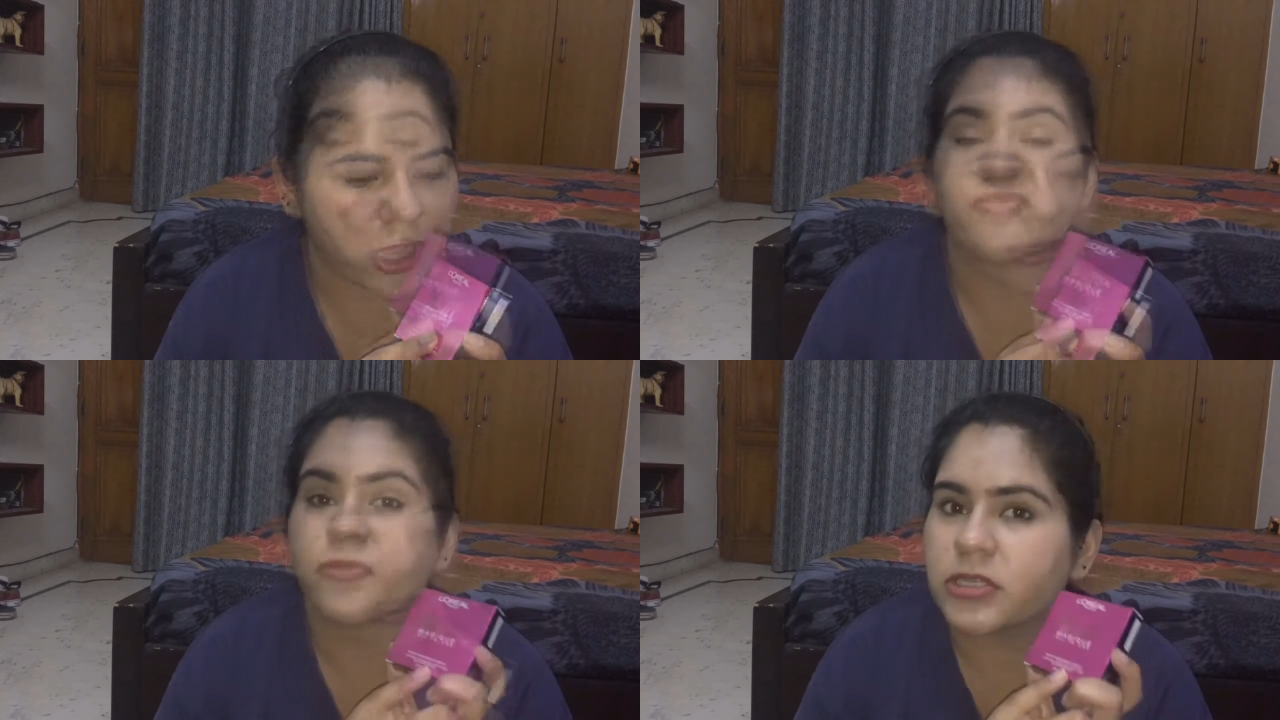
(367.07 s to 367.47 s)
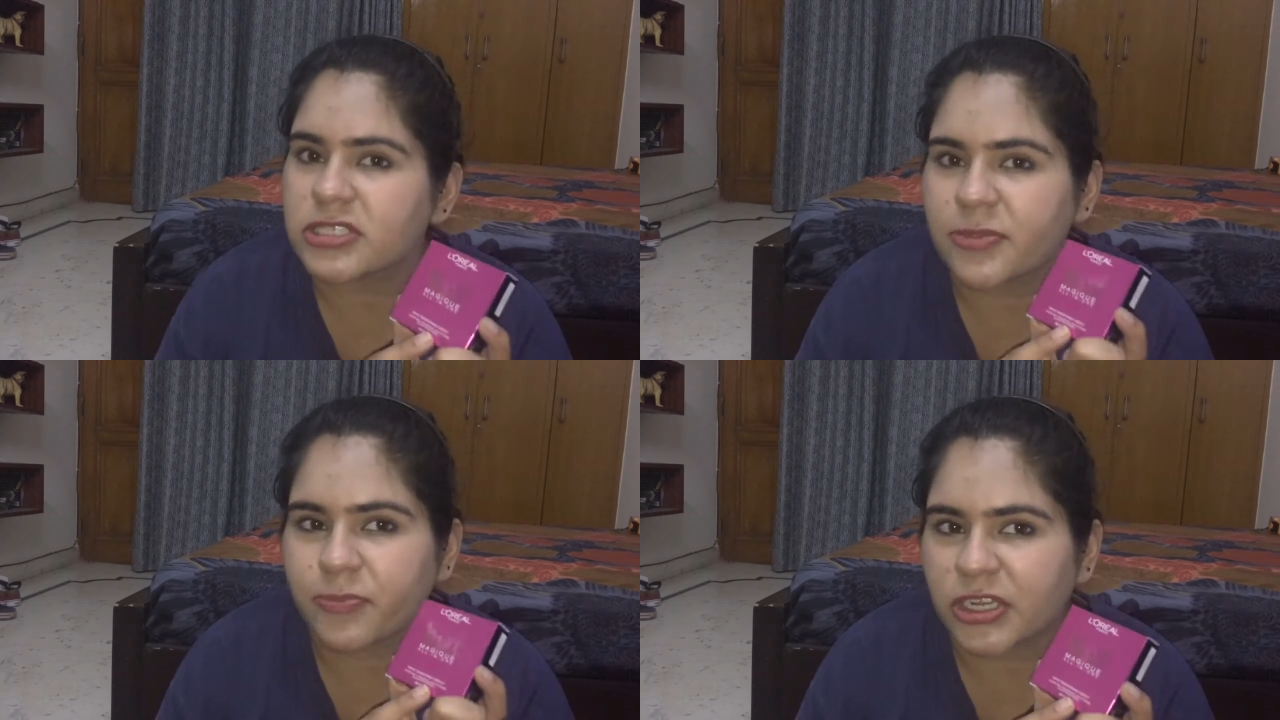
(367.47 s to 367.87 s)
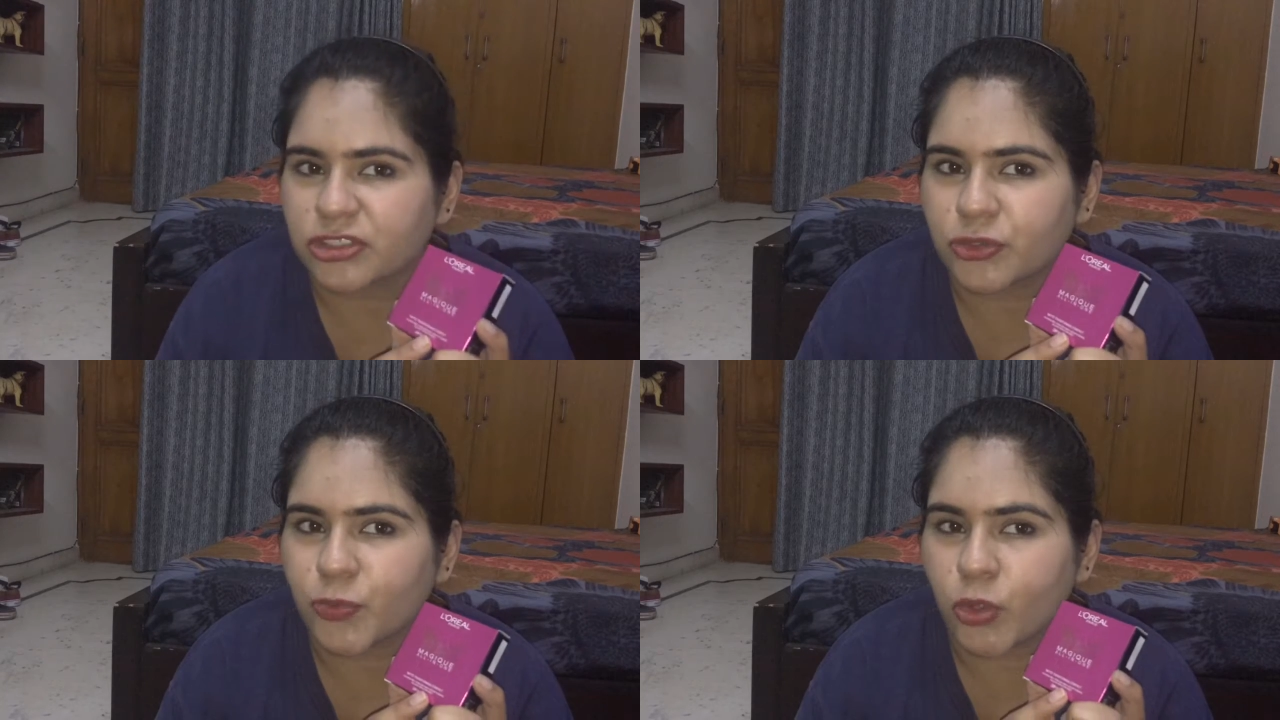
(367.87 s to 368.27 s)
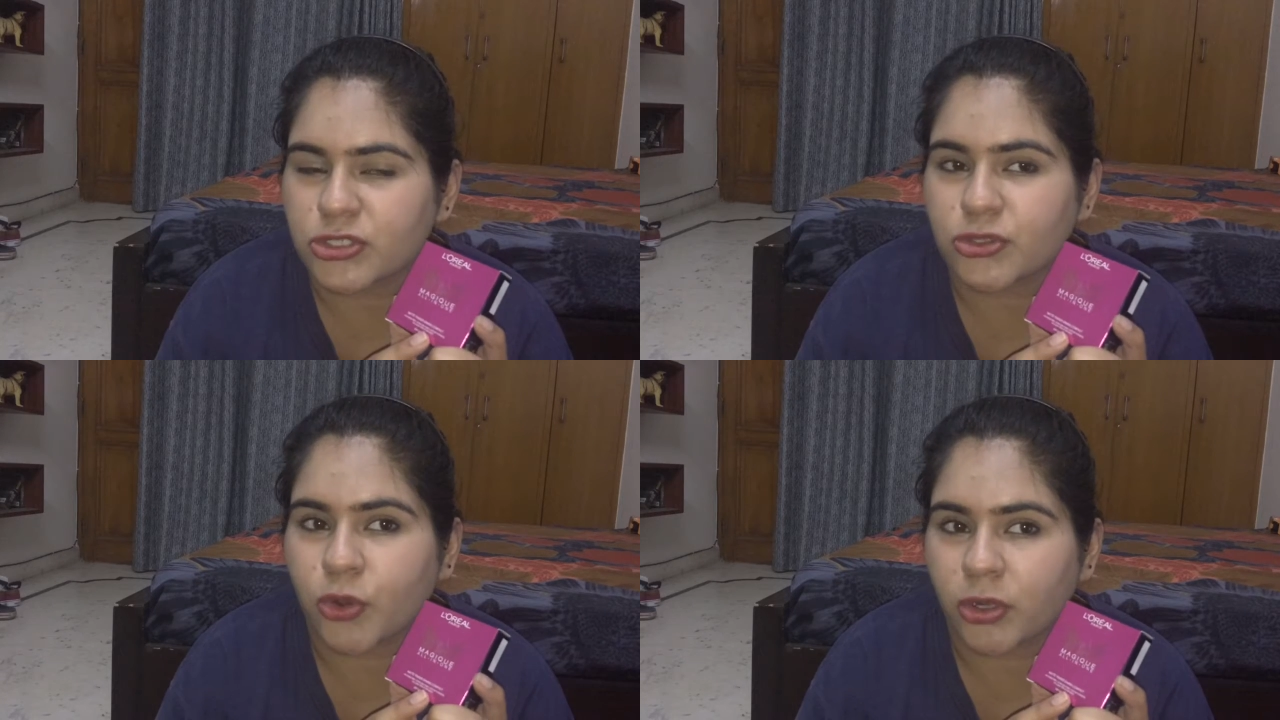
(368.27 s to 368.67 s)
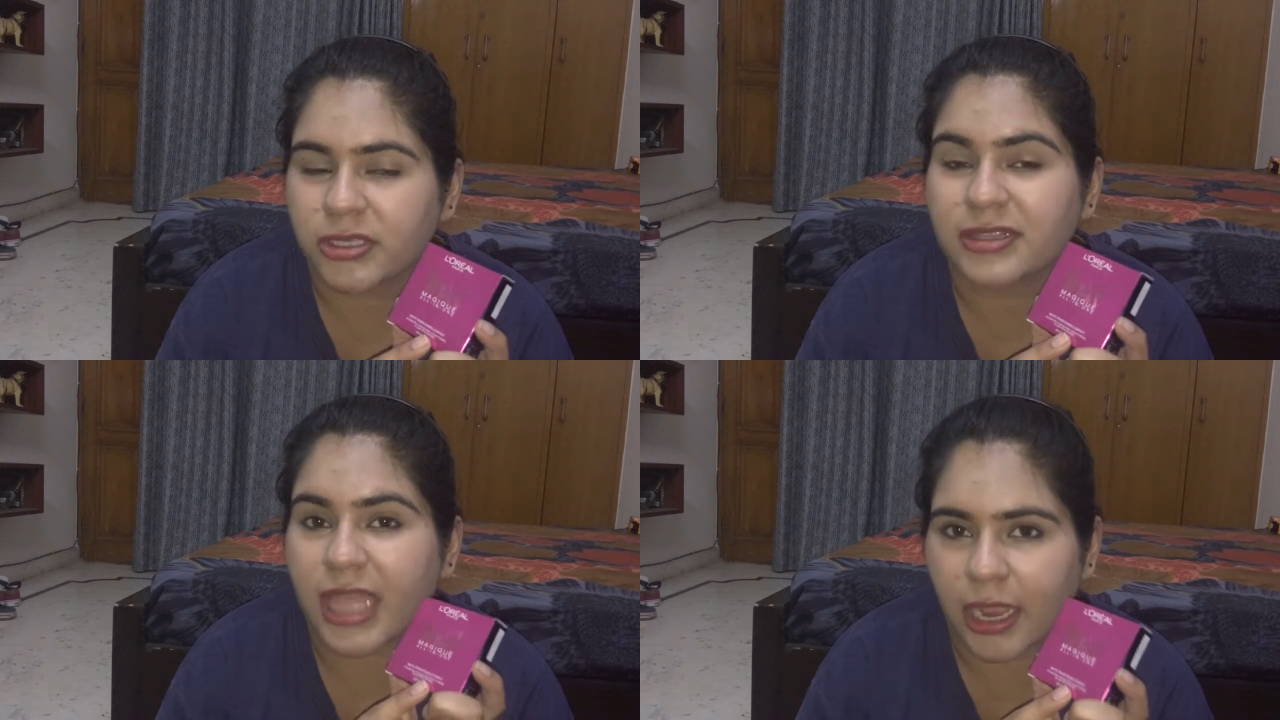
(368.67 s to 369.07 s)
My first impression was
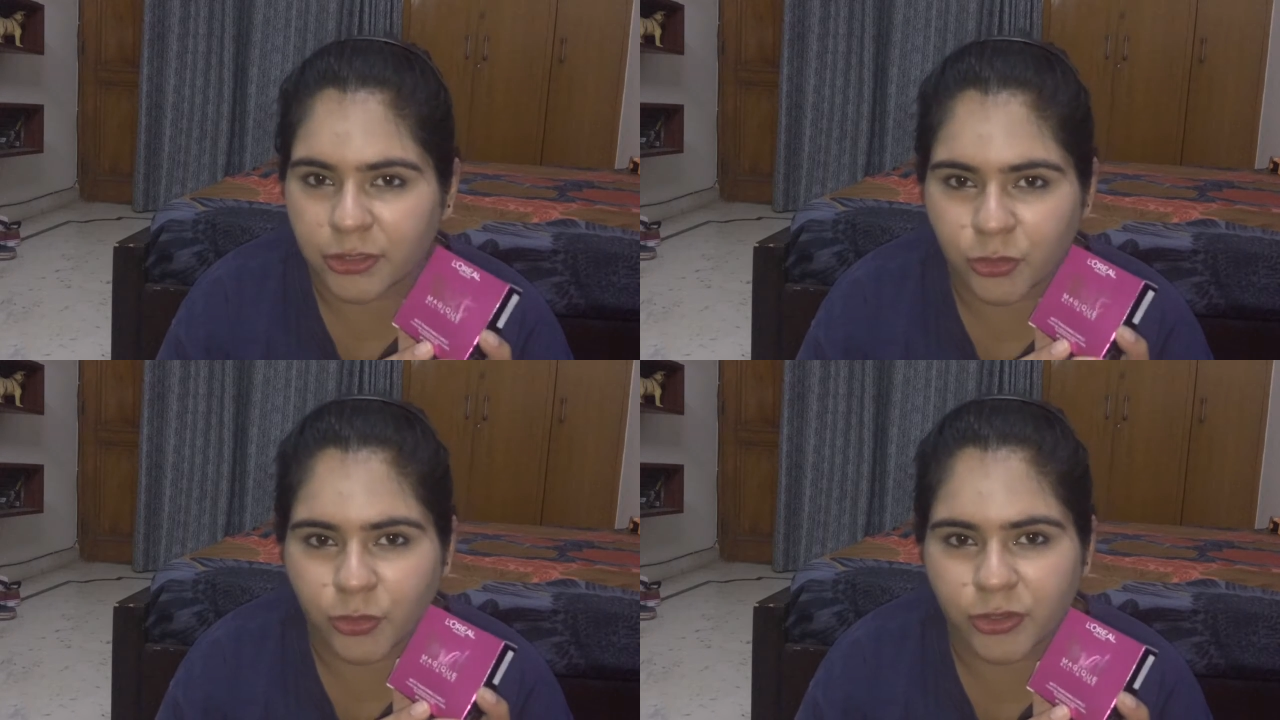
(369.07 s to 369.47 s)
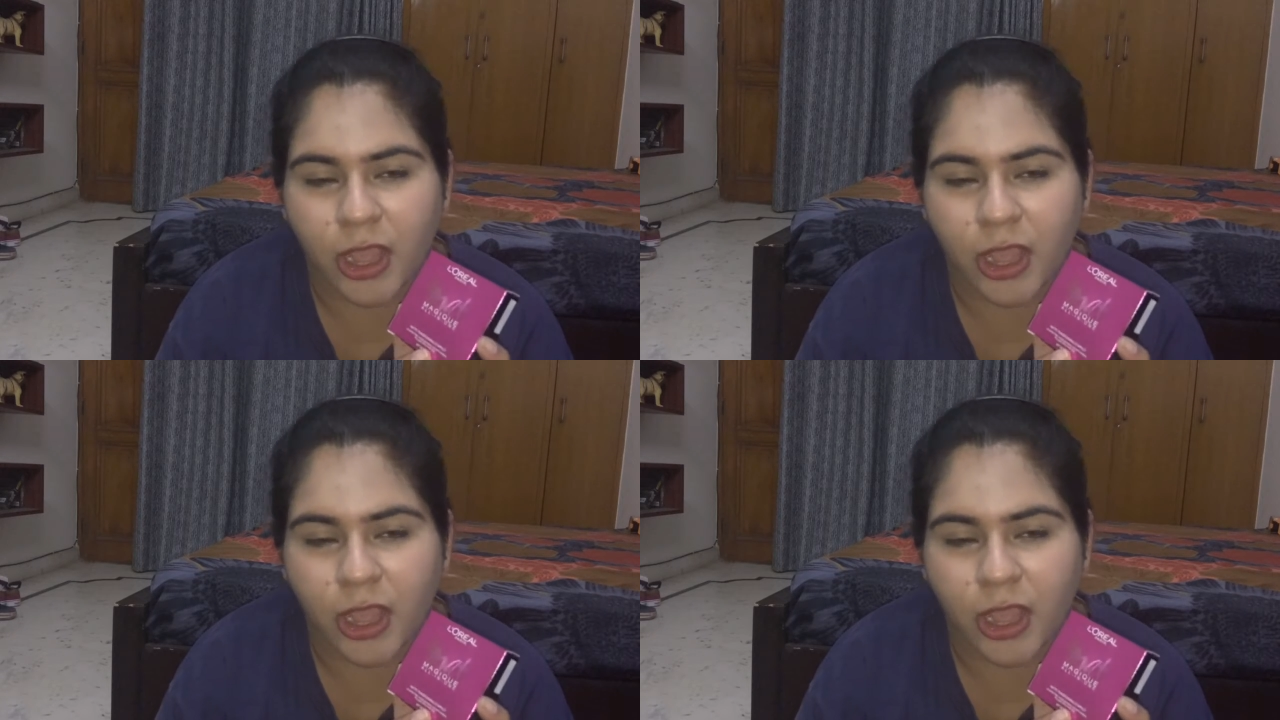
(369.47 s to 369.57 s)
not that good.